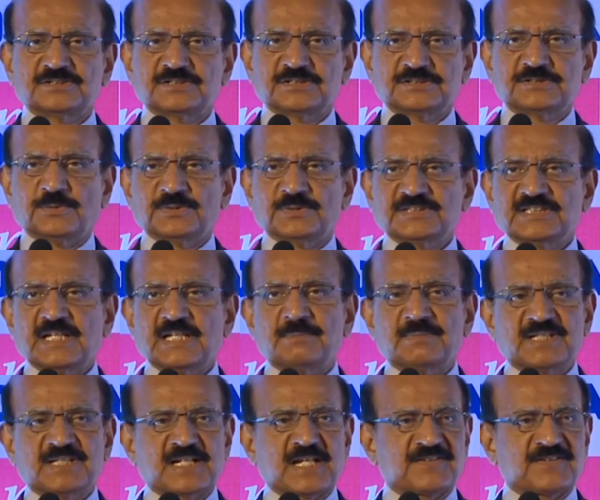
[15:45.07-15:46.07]
or so was the number
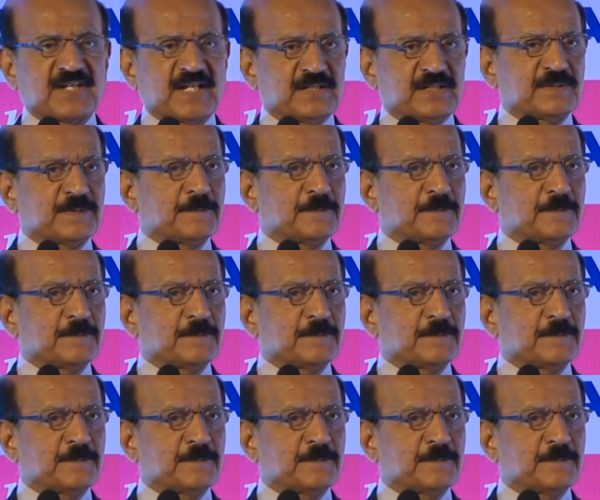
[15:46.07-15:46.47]
that I read.